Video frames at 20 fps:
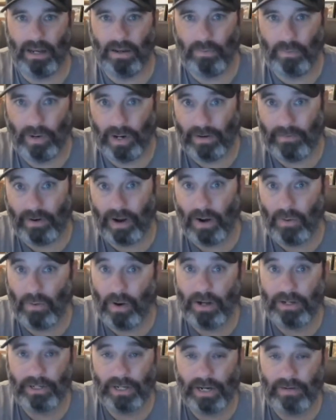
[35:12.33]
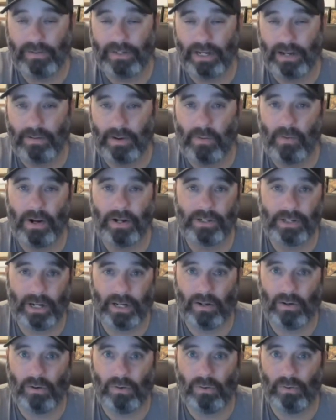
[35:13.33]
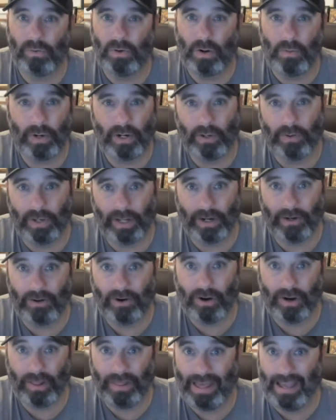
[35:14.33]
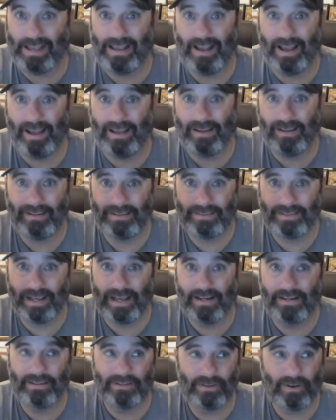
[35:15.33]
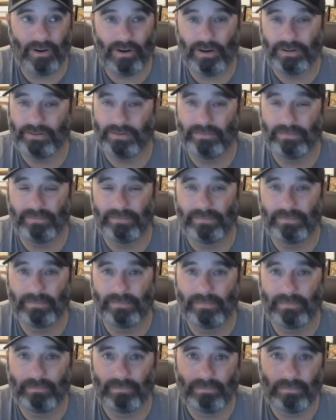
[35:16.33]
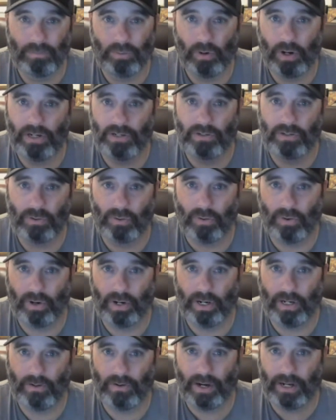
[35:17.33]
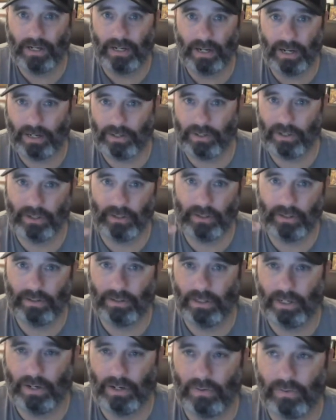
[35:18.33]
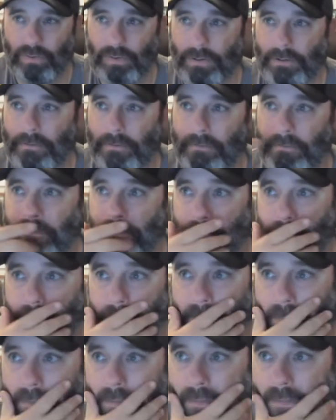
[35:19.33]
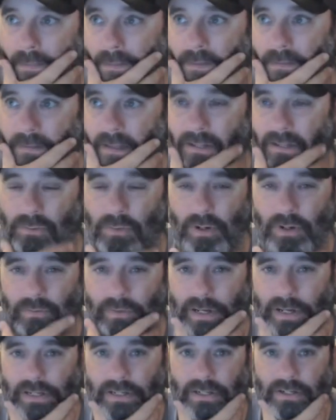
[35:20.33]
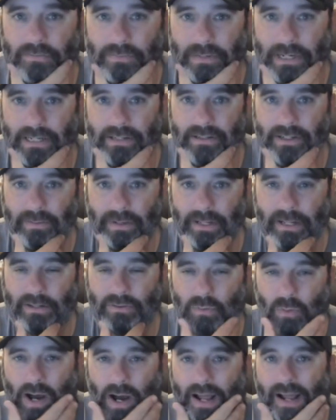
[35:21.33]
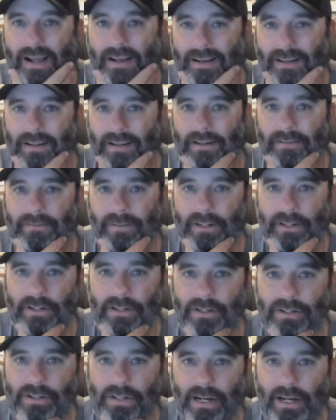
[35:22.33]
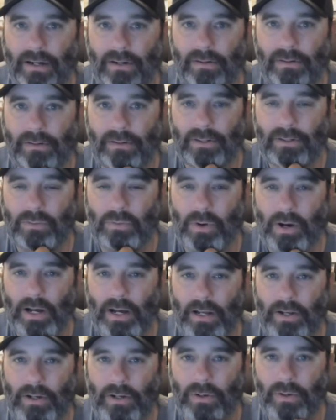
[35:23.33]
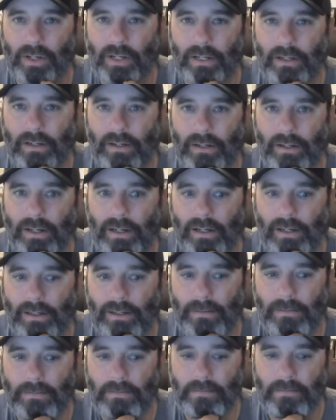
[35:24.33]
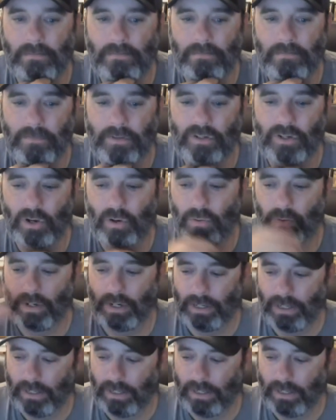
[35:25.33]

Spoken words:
whenever I watch it, every time I watch it, I go, "Ooh, I want to go get a card of that guy, because that is awesome. Great story, great connection." You know, that's what vintage means to me. That's why I collect vintage now. That's why I do it. So